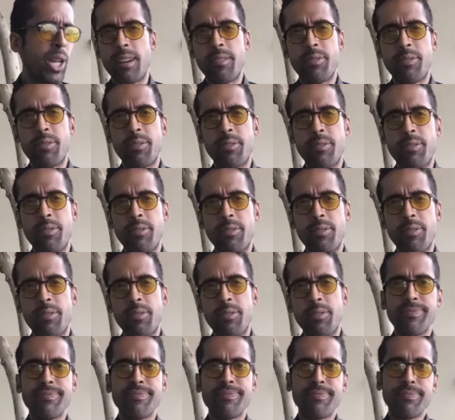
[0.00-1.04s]
Like
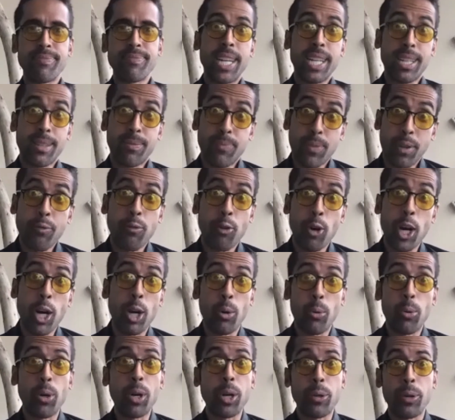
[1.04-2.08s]
the 4 Hour
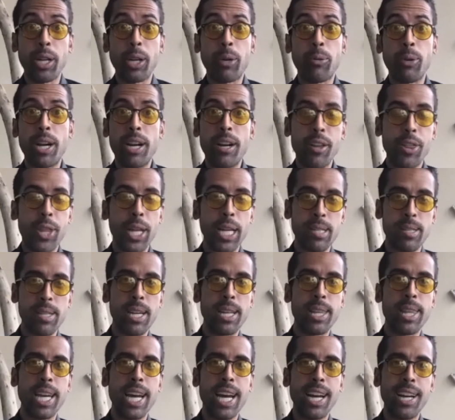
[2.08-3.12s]
Work Week, right? Or things like
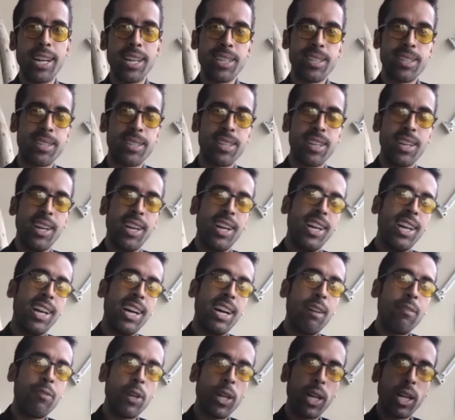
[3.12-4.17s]
that. I
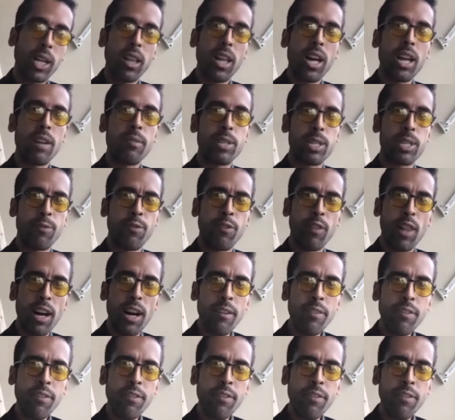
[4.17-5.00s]
feel like a lot of it's fluff.